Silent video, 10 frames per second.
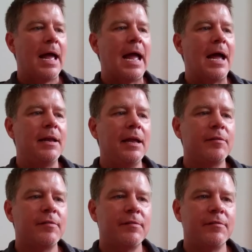And
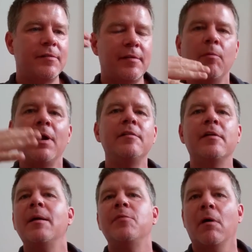it's 20
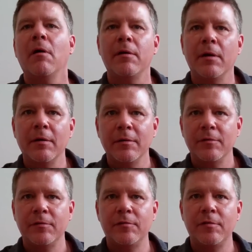times harder
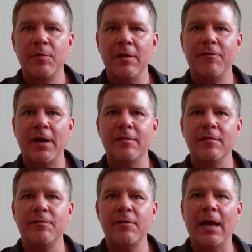to be
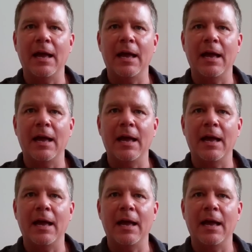effective,